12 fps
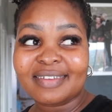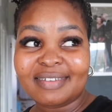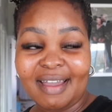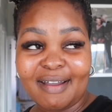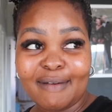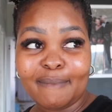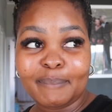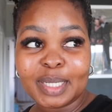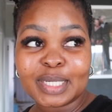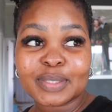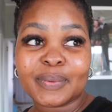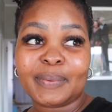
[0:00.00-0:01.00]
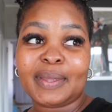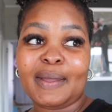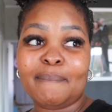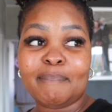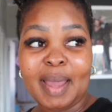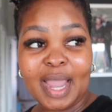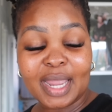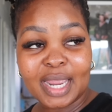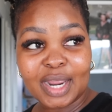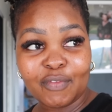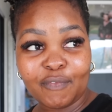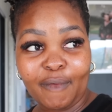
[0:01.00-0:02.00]
Yeah, because when we come back
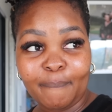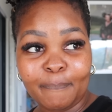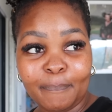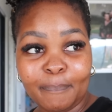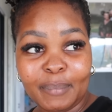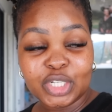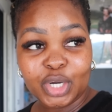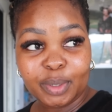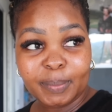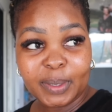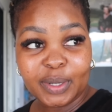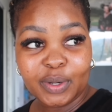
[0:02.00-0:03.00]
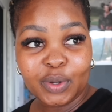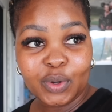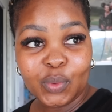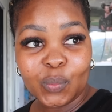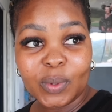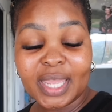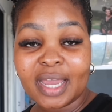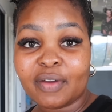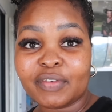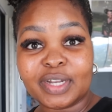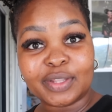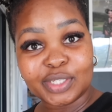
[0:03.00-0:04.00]
from Durban, we
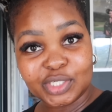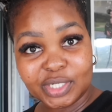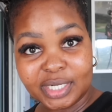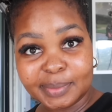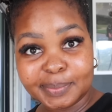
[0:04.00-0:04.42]
have another trip.